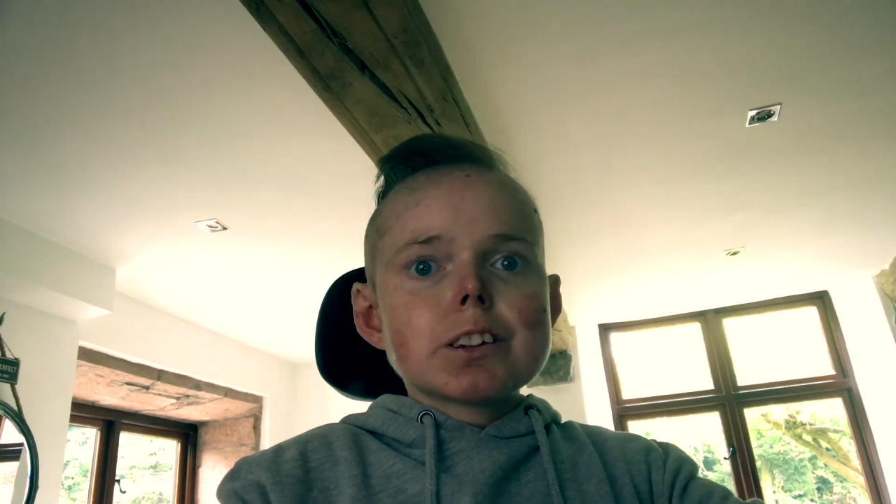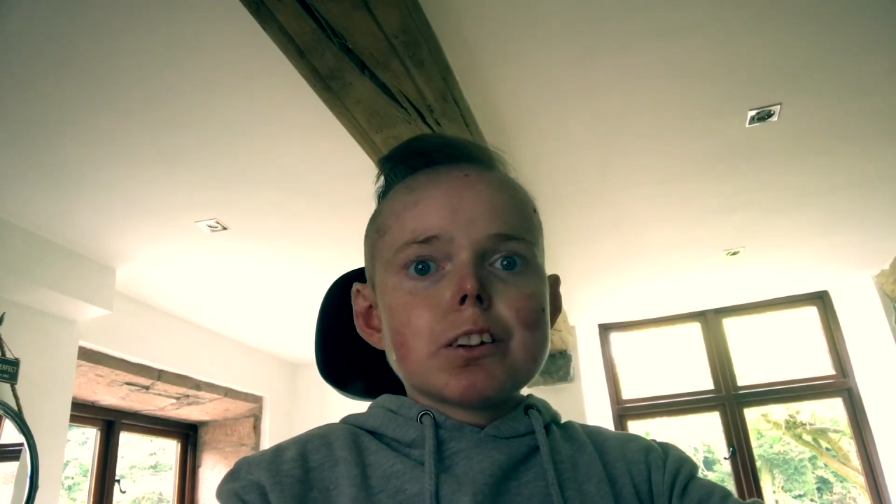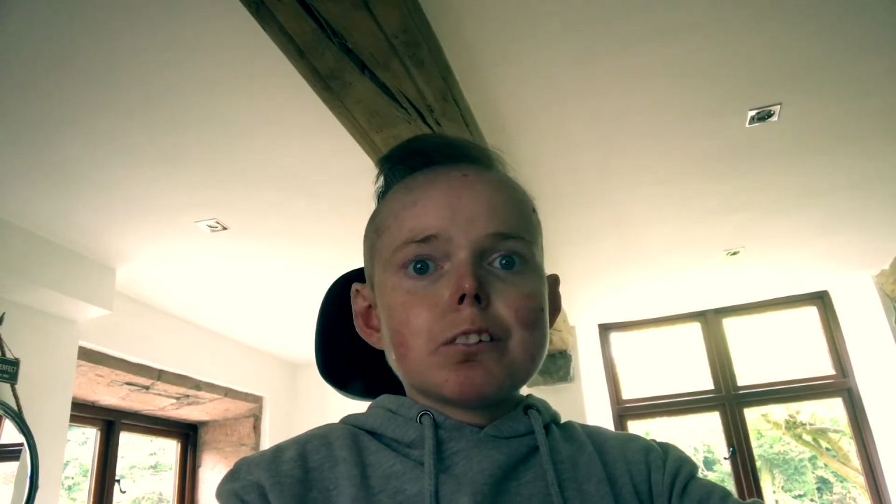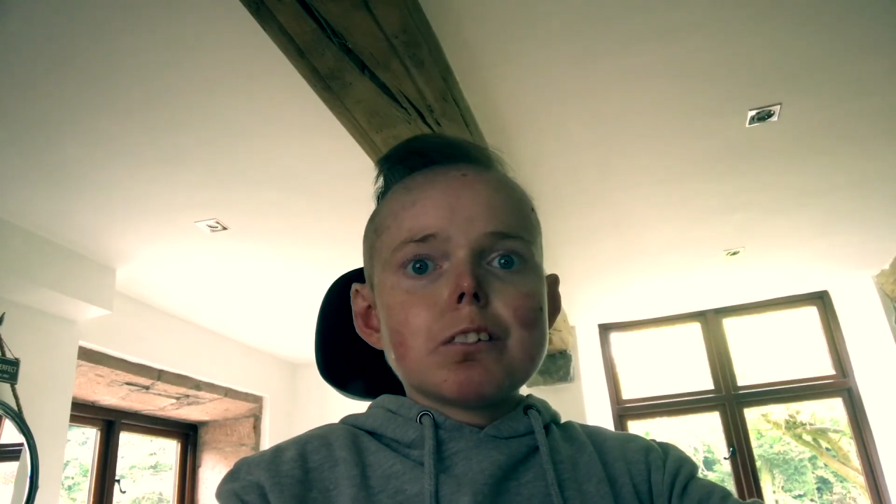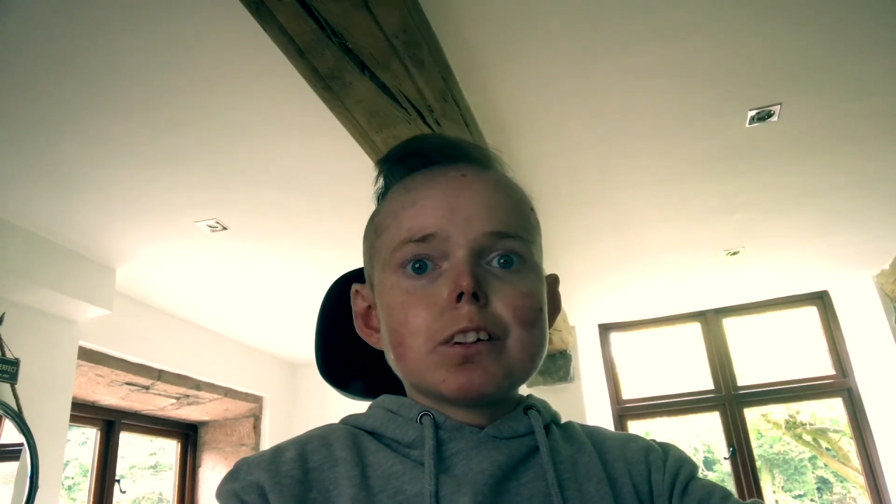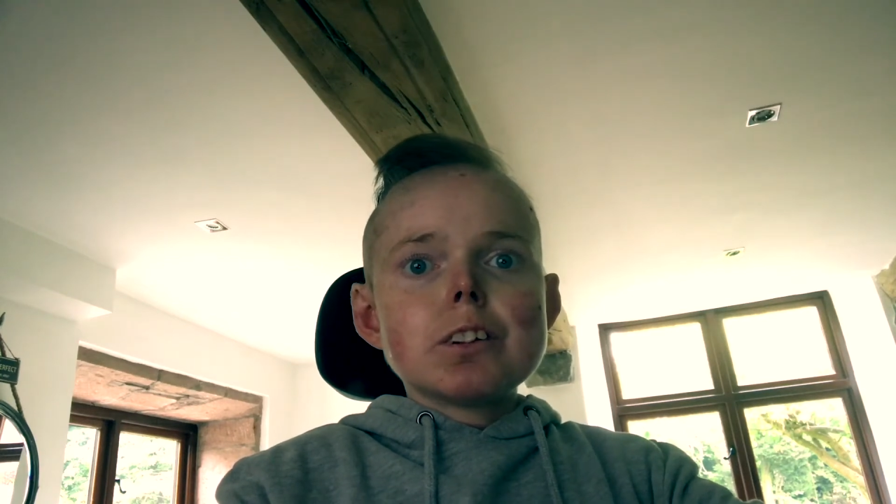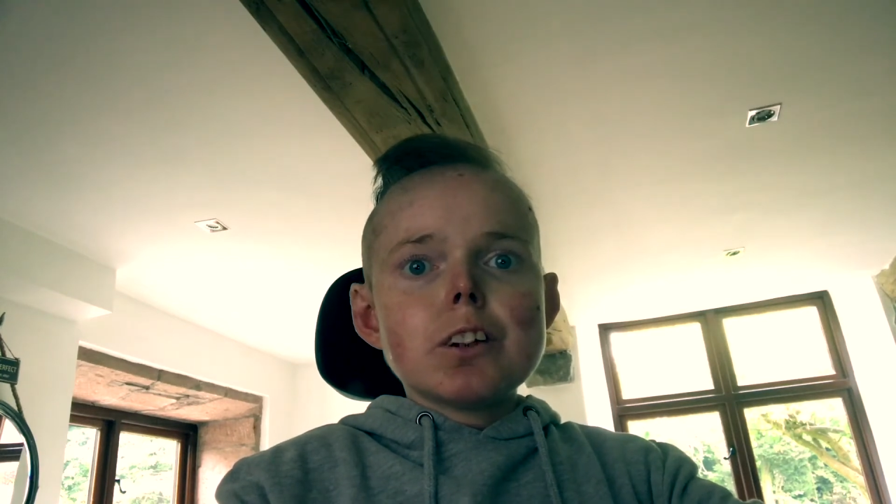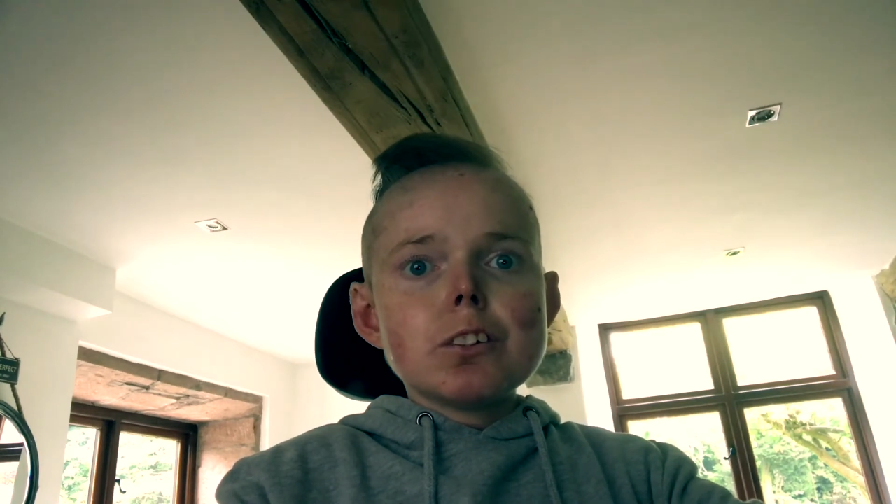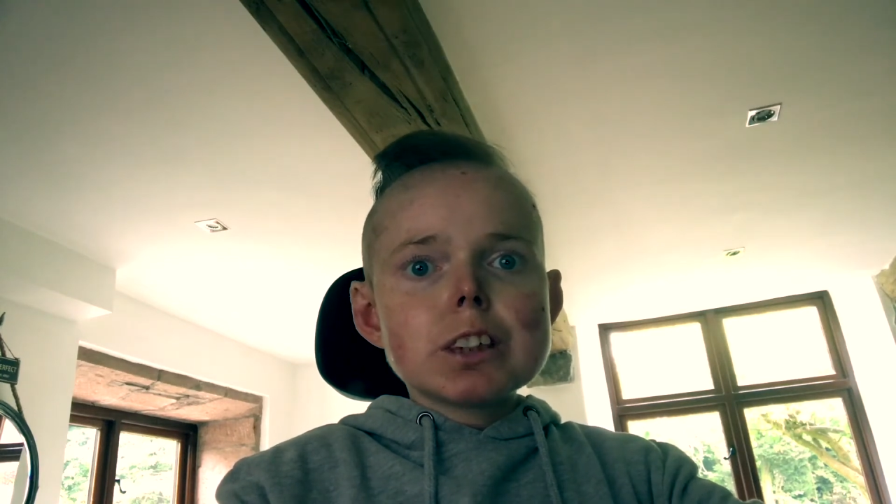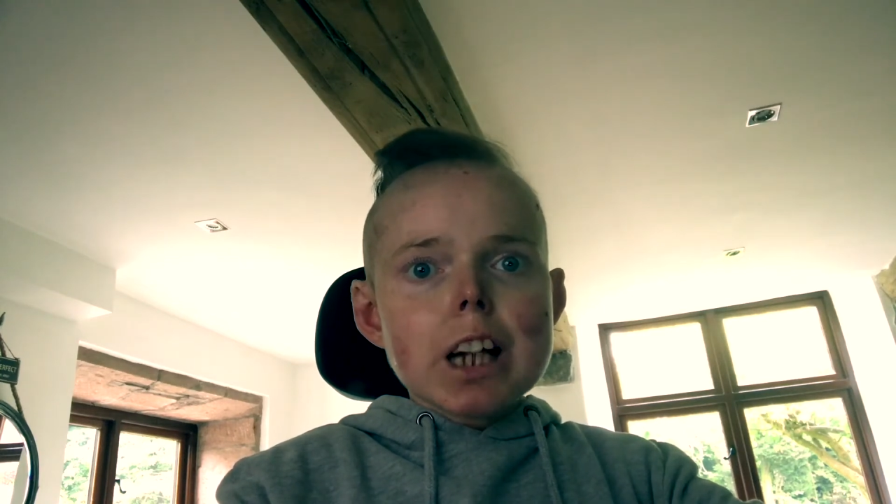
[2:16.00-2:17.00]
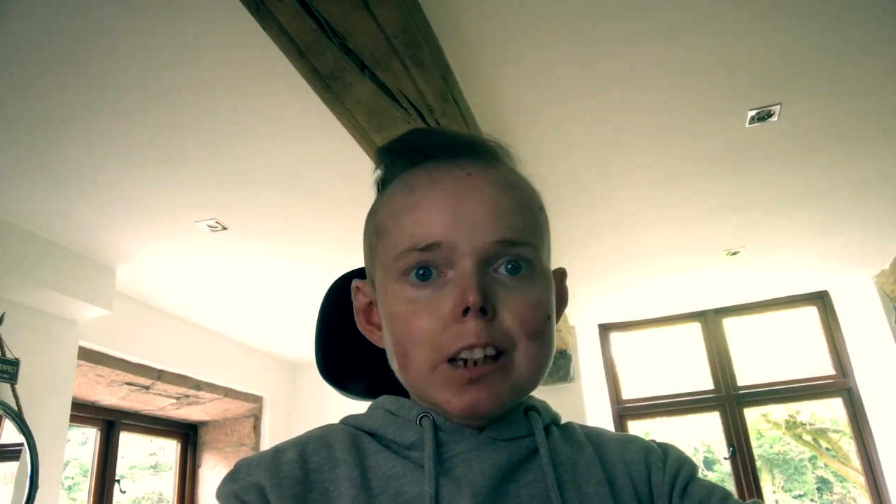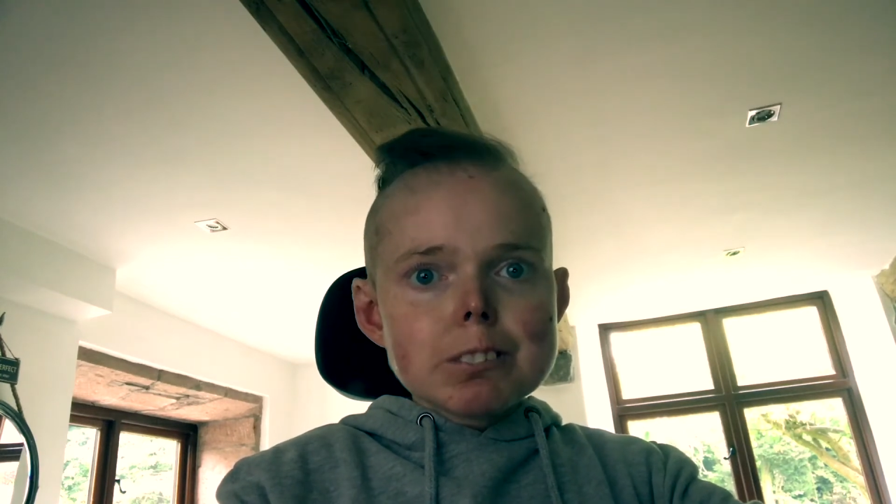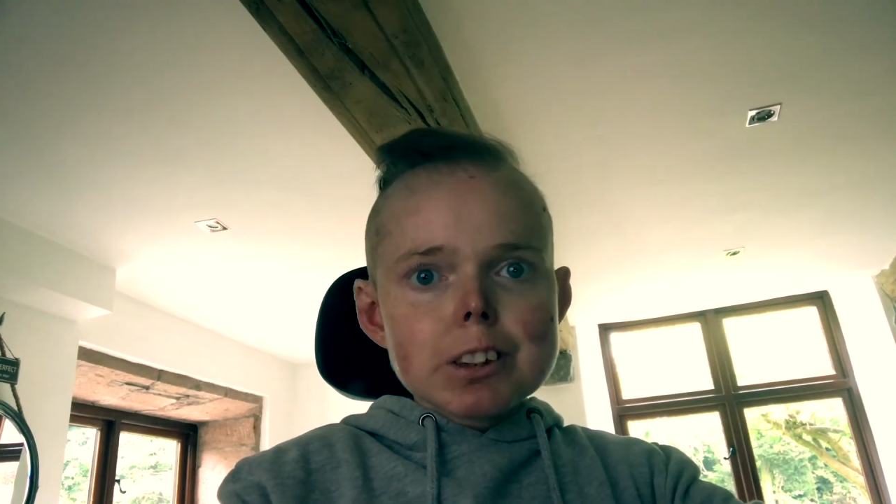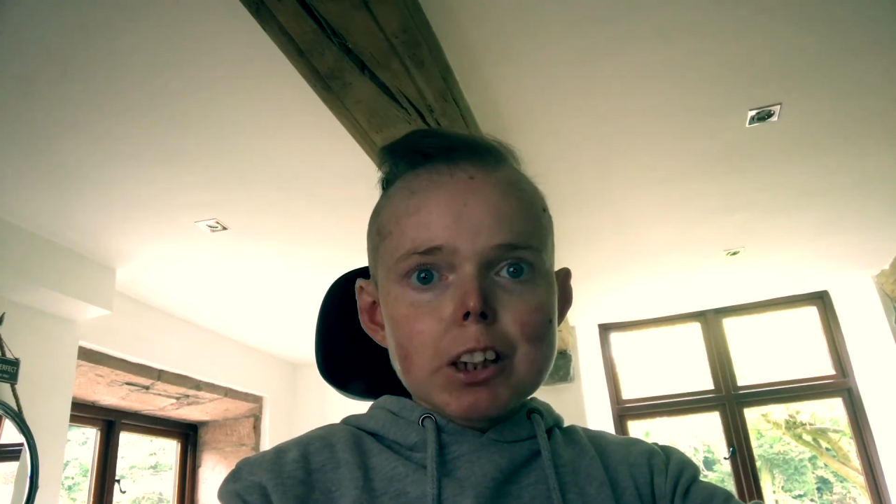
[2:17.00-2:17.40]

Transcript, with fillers: So no time